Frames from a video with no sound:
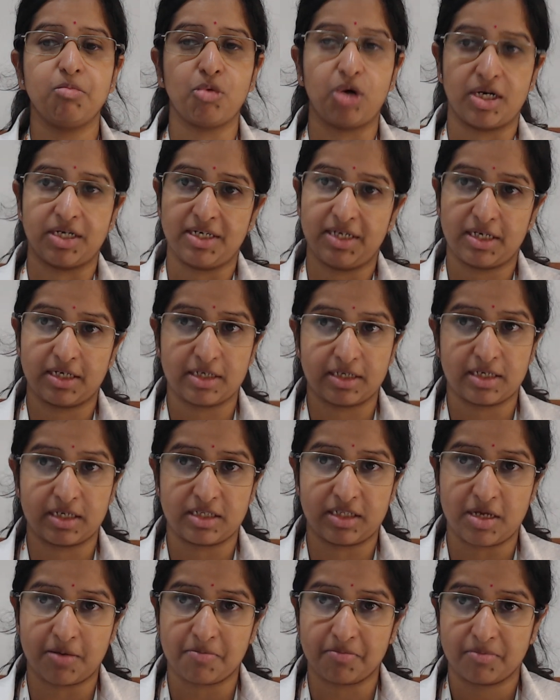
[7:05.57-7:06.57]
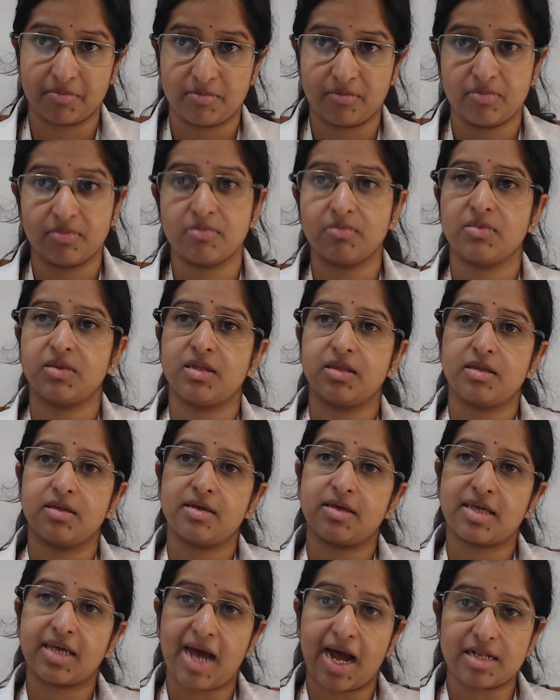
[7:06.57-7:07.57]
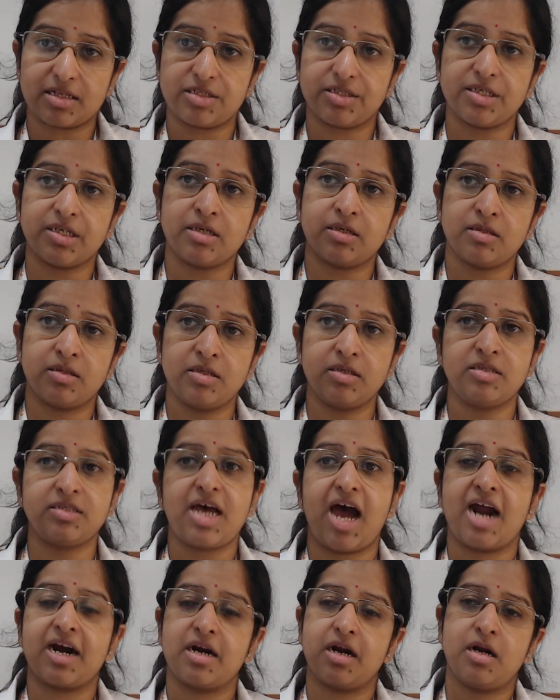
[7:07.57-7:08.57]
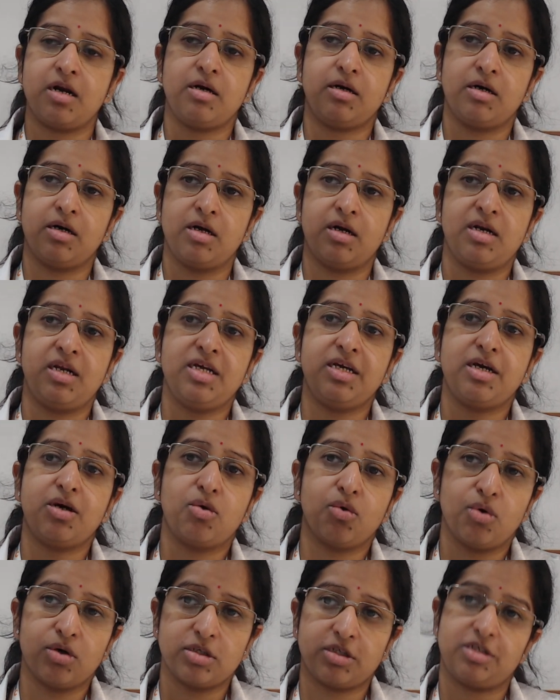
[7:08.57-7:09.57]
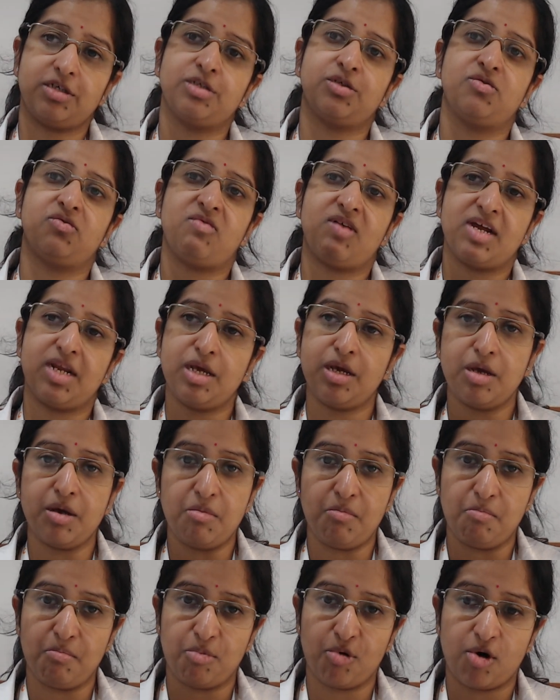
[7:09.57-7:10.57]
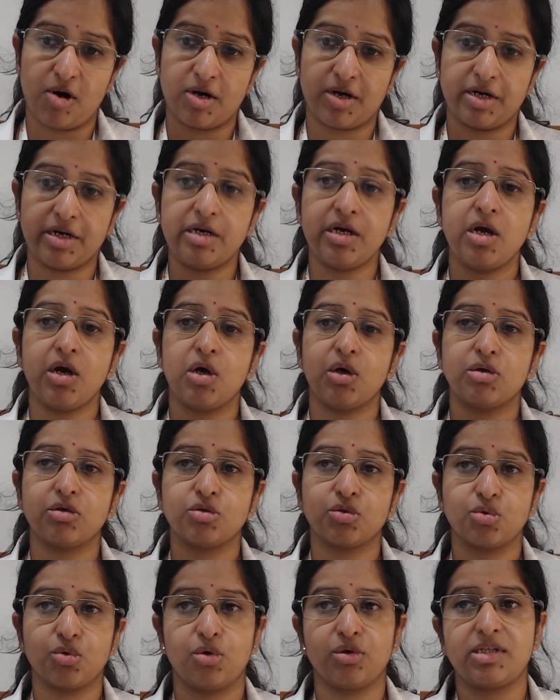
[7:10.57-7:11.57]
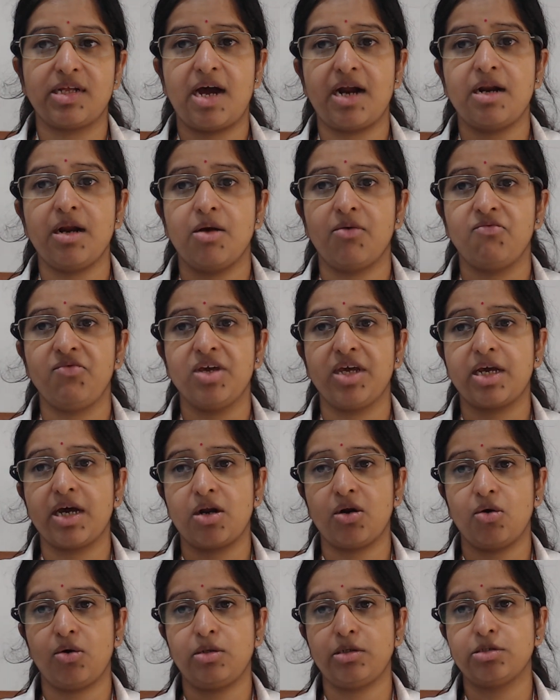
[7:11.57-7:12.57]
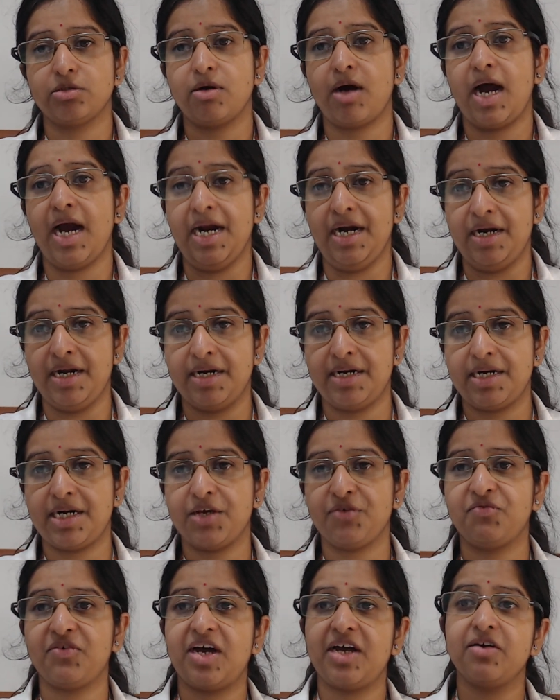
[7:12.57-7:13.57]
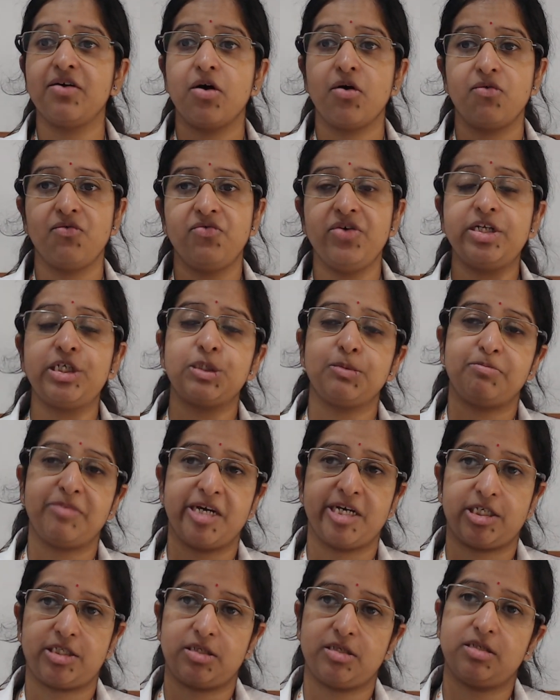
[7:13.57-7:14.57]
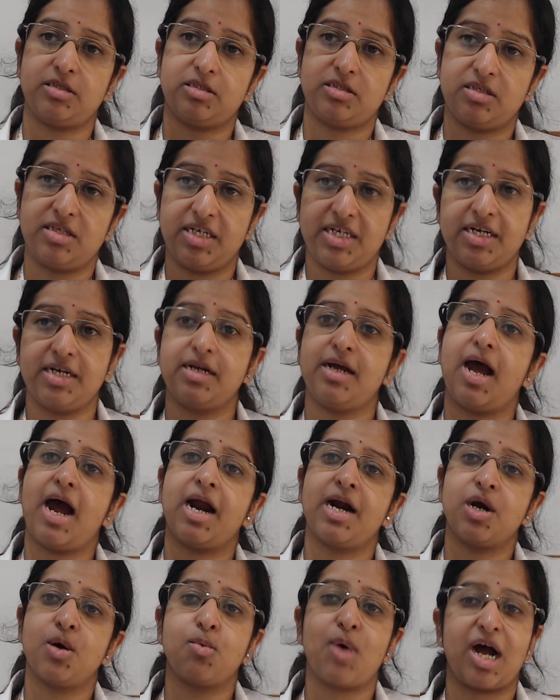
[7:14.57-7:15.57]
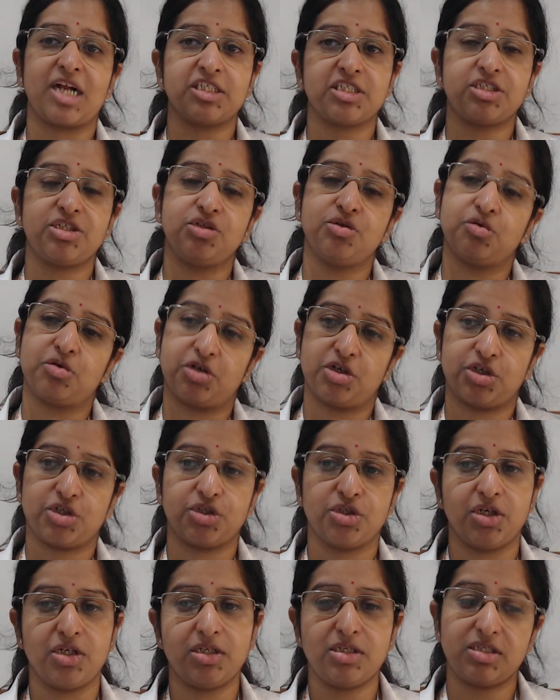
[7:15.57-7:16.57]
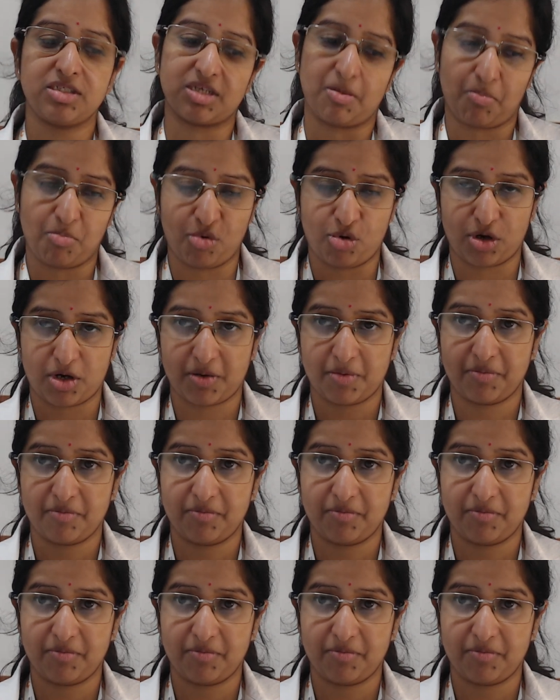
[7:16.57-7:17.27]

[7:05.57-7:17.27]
monitor them. Catching this at an early course is very important so that we can also identify which patients need advanced nutritional support.